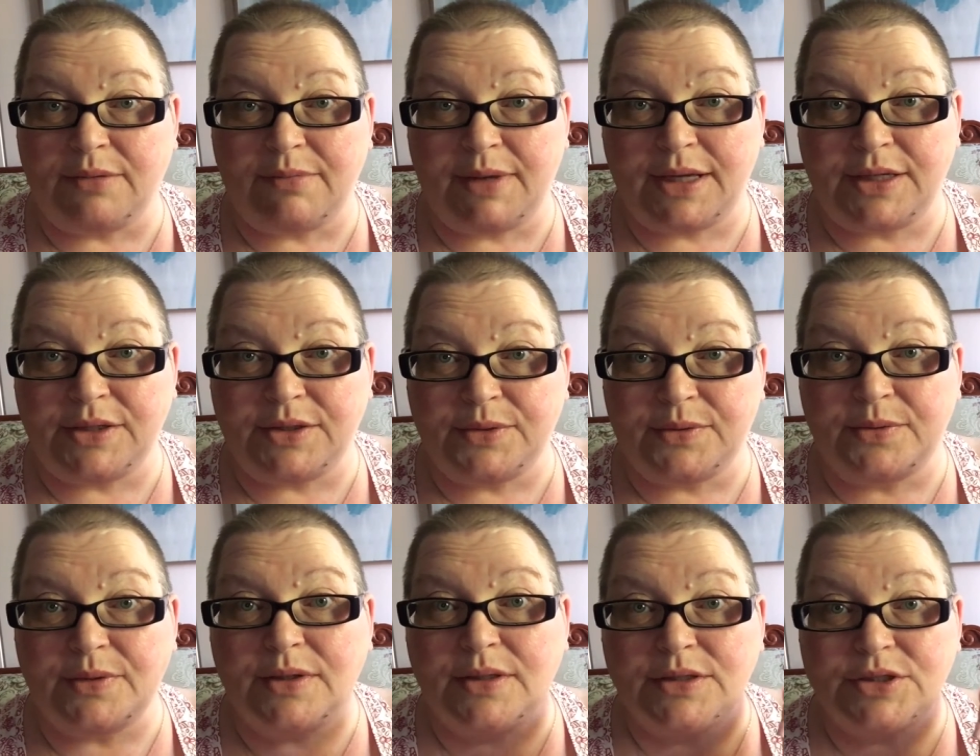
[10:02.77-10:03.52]
of my
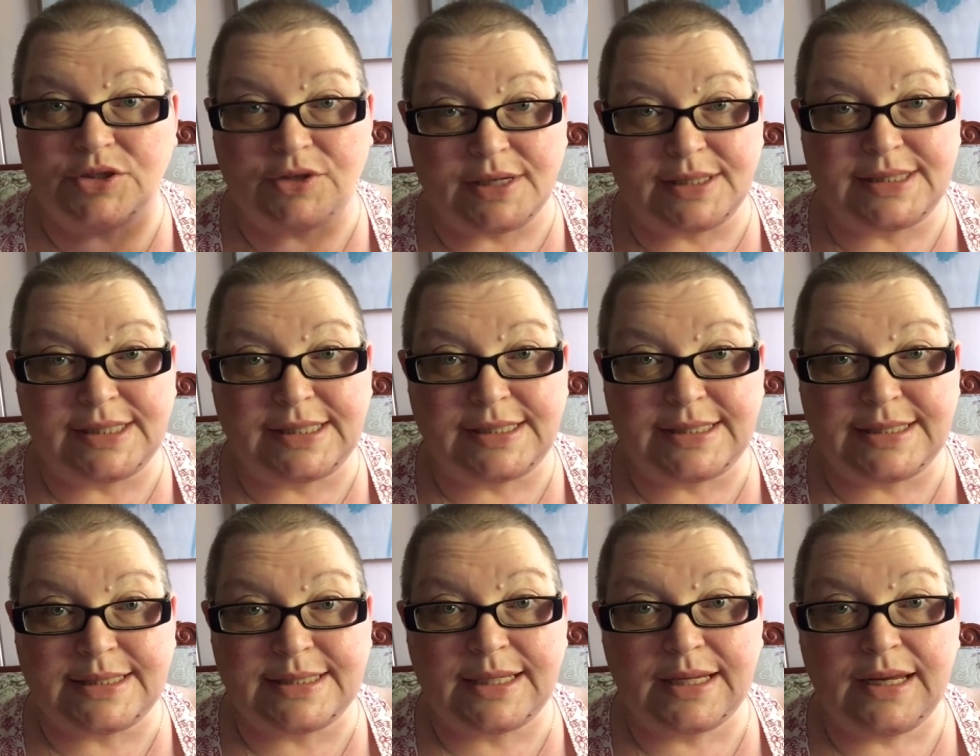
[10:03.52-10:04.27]
new
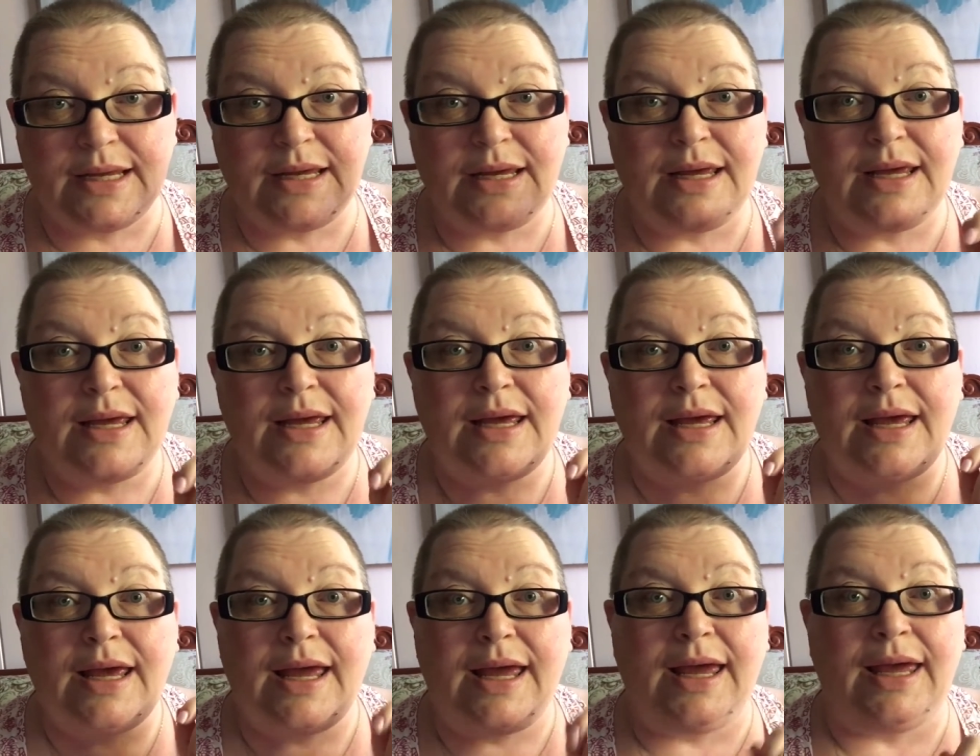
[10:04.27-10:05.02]
dresses,
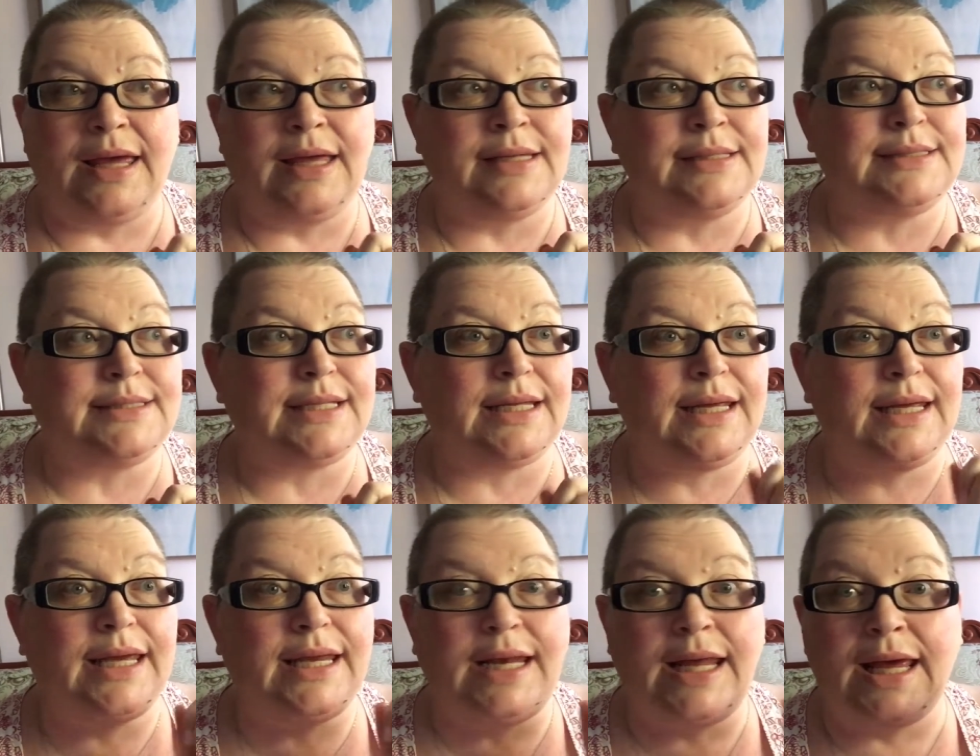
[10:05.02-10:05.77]
and
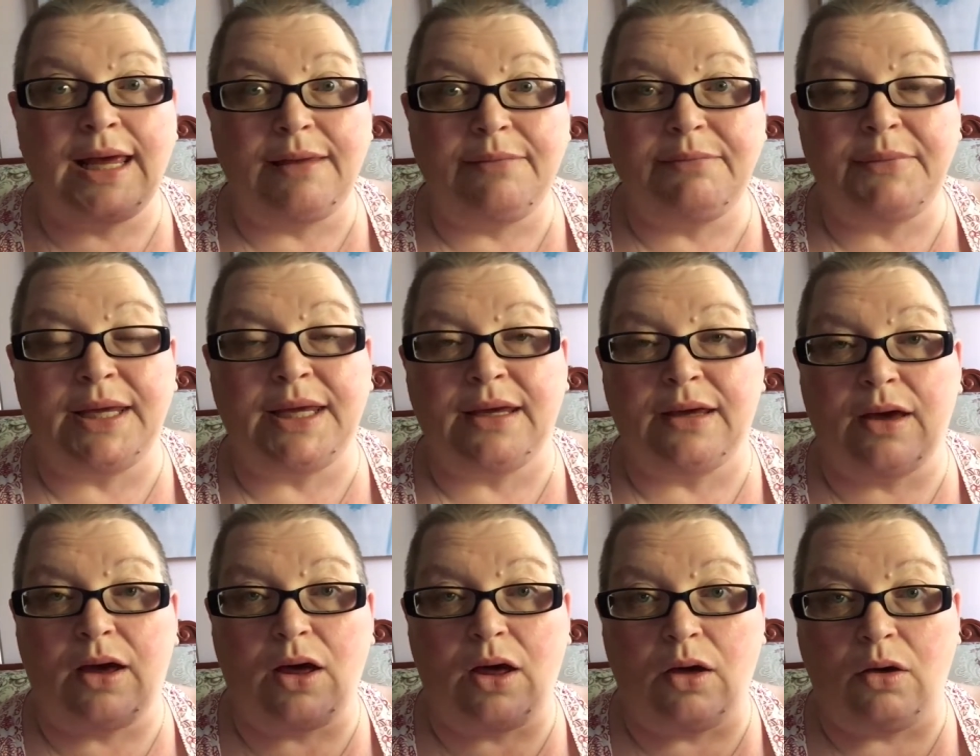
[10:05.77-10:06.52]
it hit
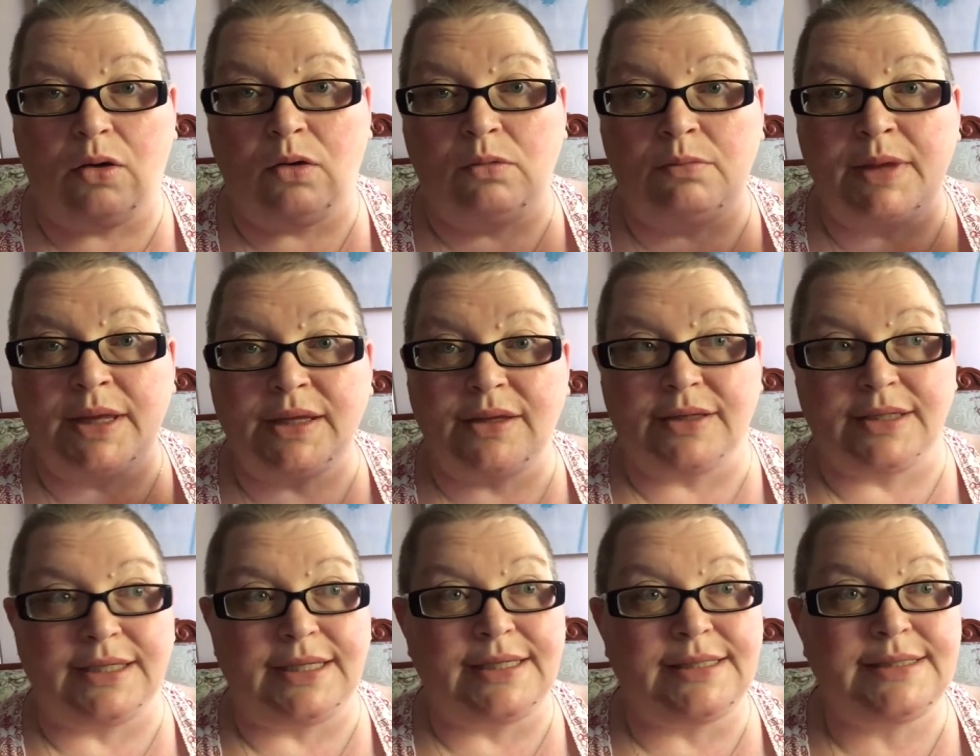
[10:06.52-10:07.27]
me, oh my
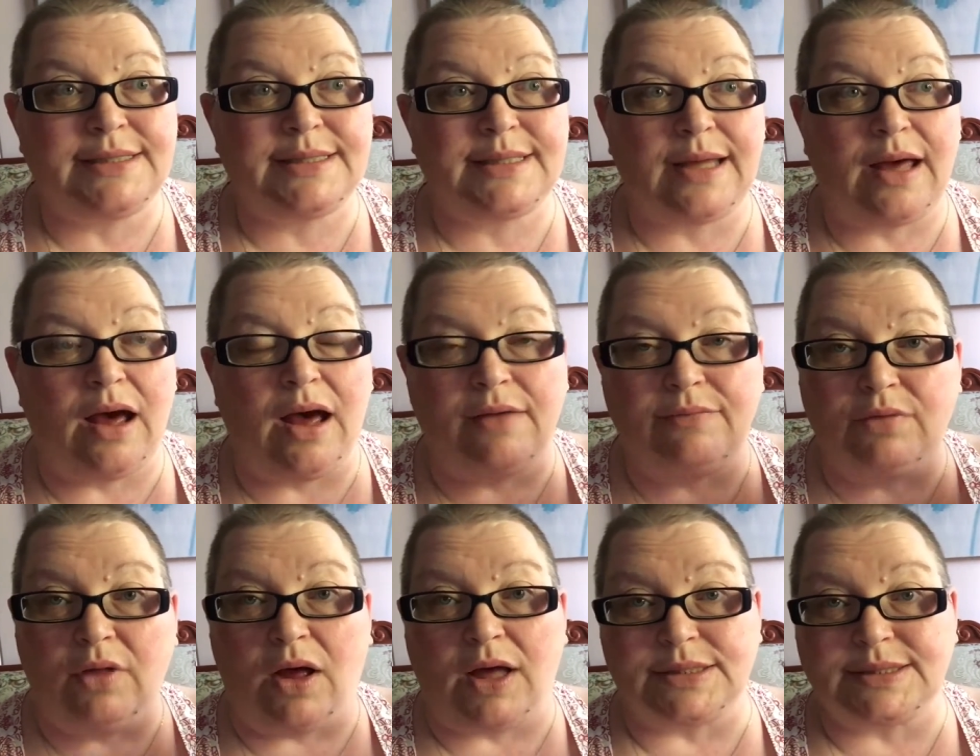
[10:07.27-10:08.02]
goodness,
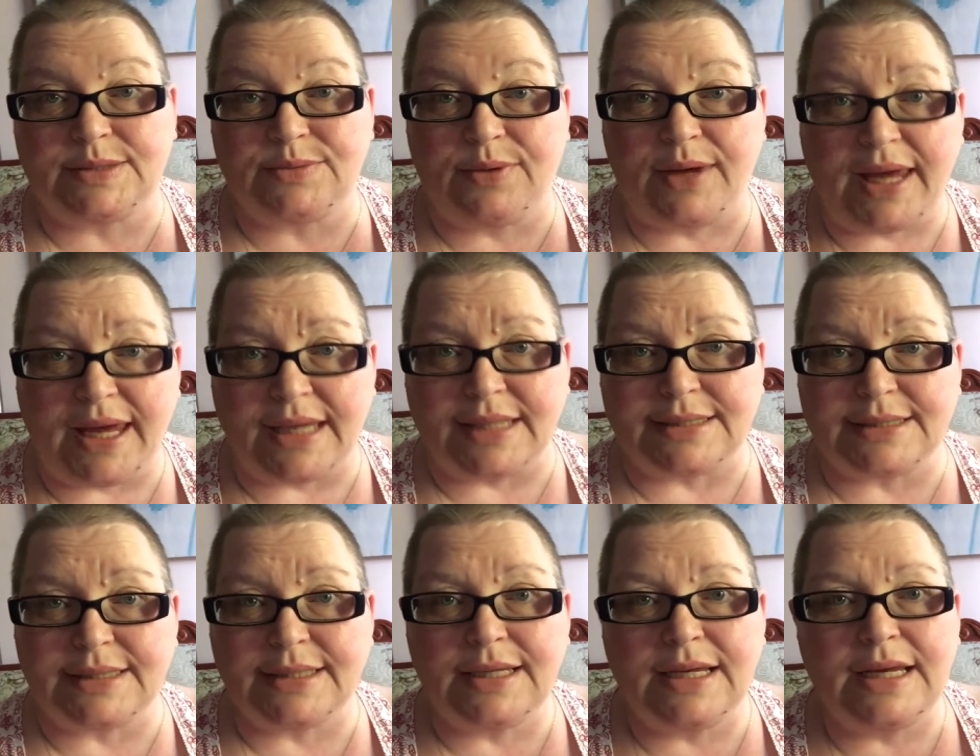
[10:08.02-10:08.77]
I've lost weight.